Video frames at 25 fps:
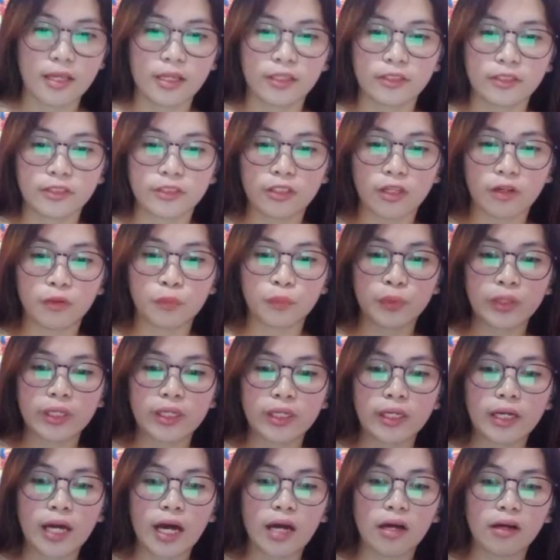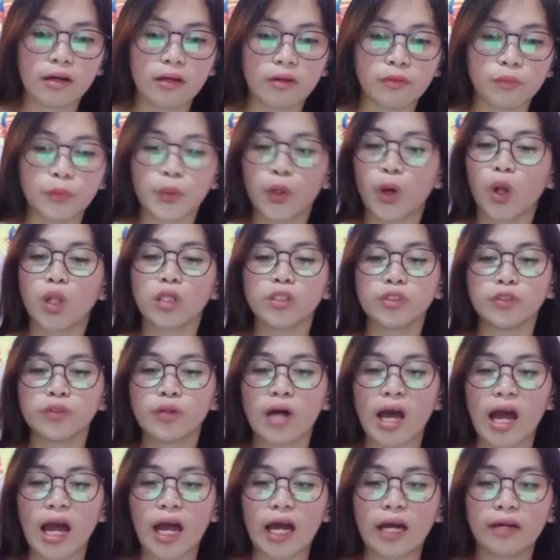So we also
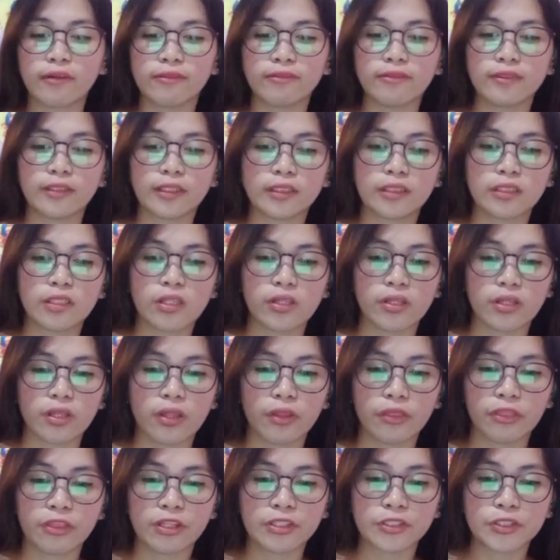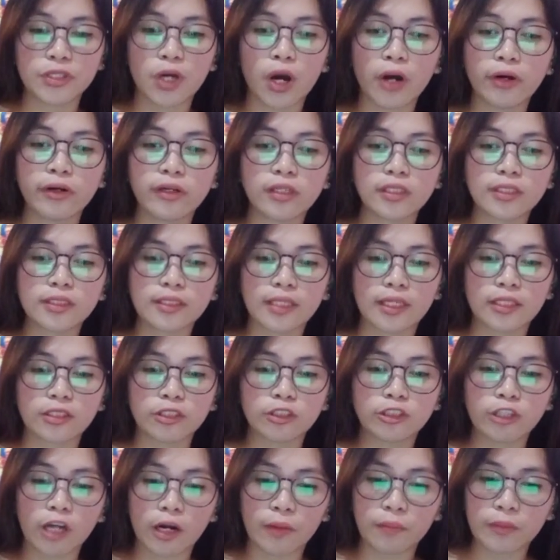have the thesaurus
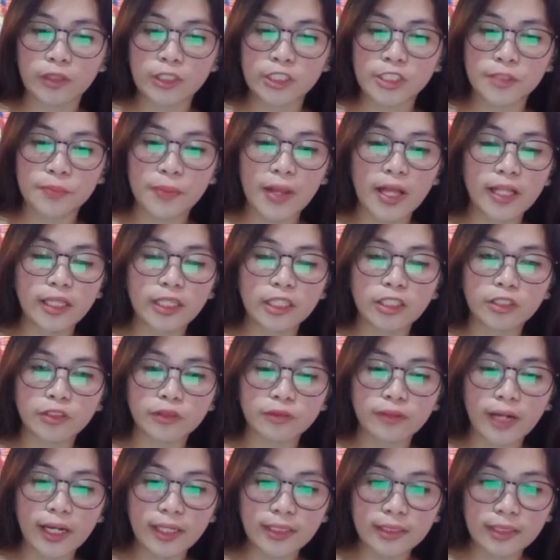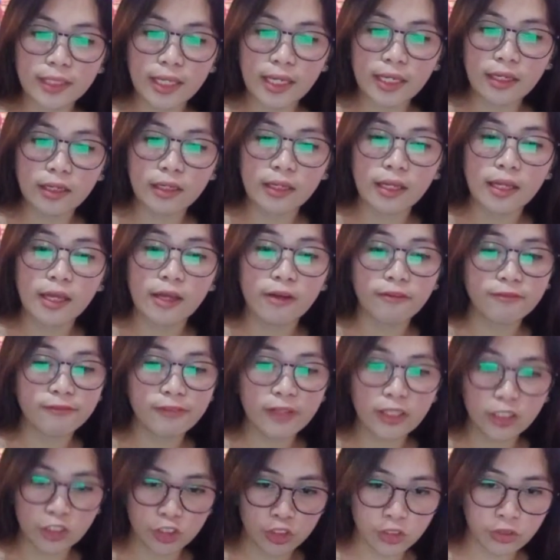and grammar spelling correcting
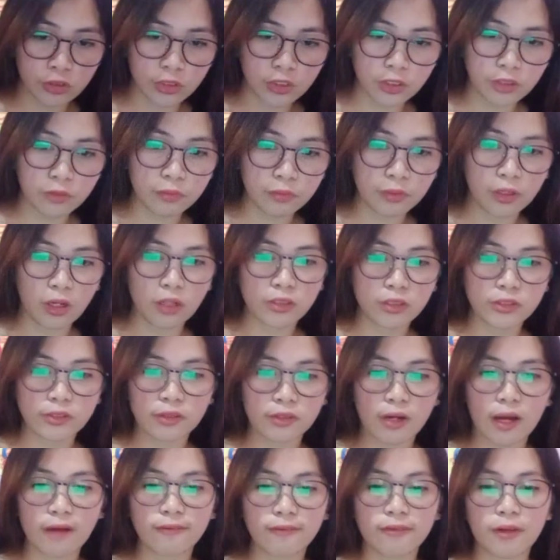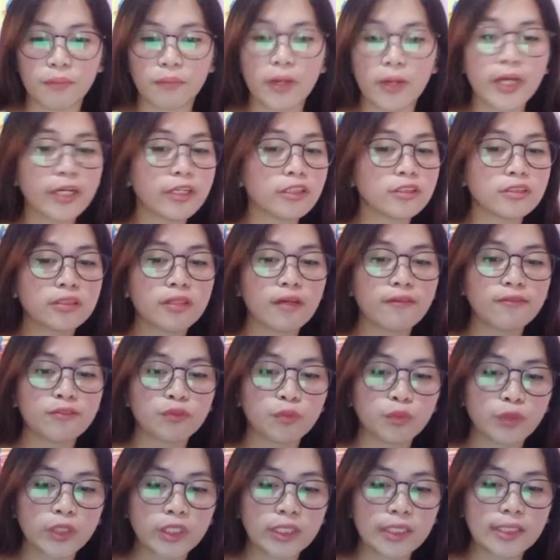feature. We also have the
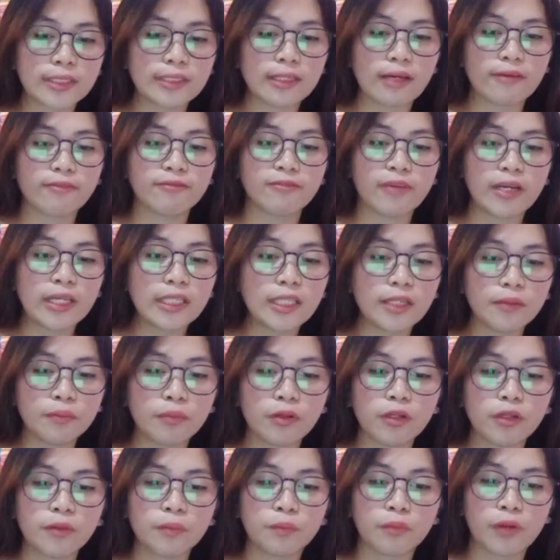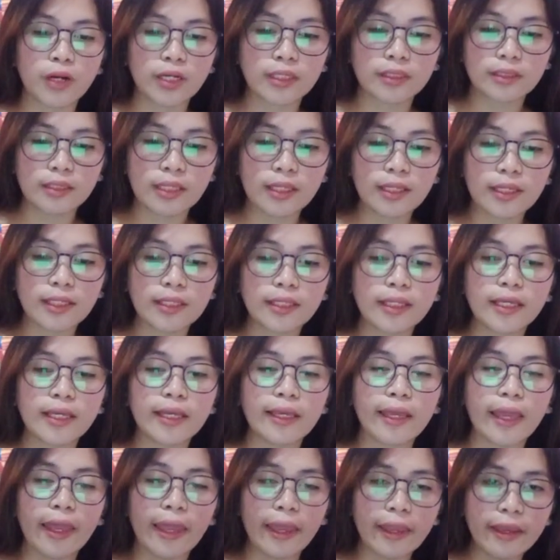Microsoft Word is available
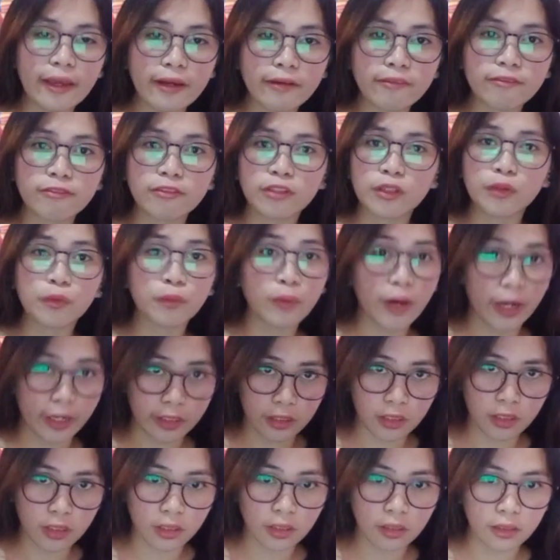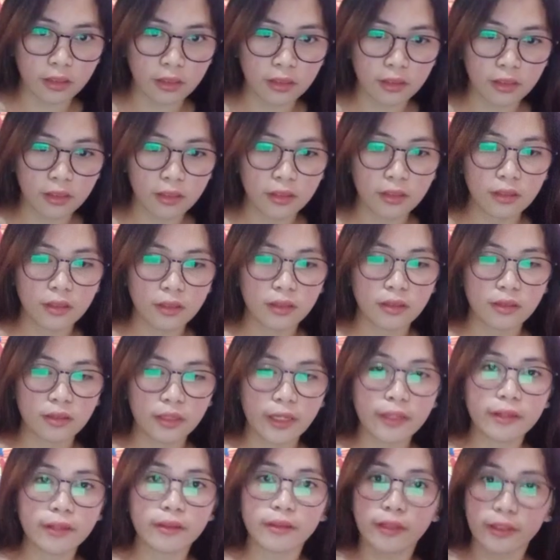practically everywhere,
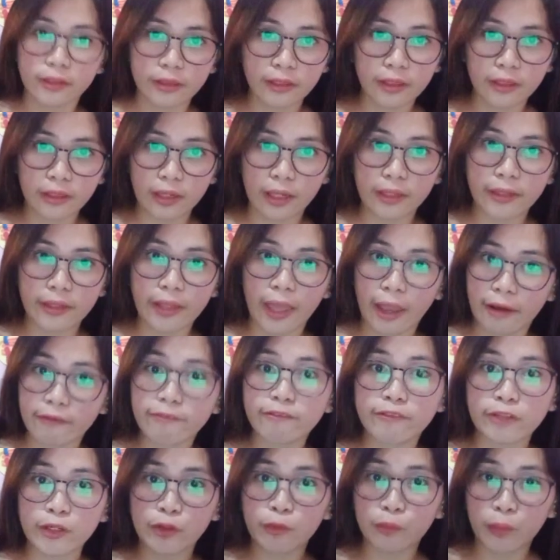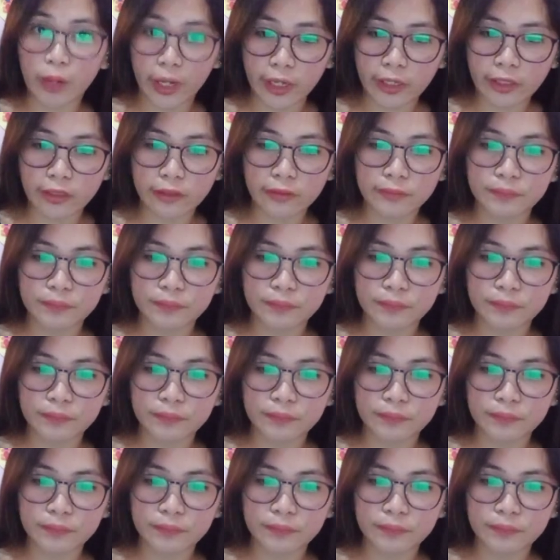like literal everywhere.